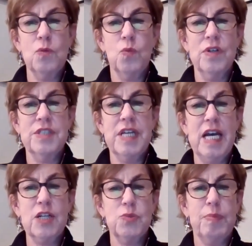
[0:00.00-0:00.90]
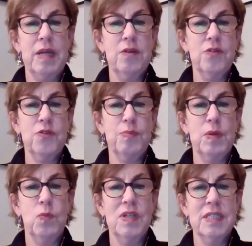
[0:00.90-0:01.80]
And would taxpayers
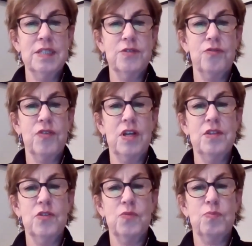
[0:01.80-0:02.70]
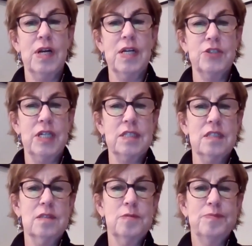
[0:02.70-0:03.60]
be willing to fund this
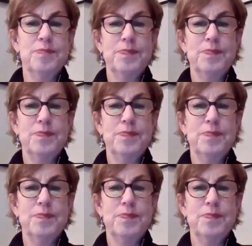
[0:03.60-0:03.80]
project?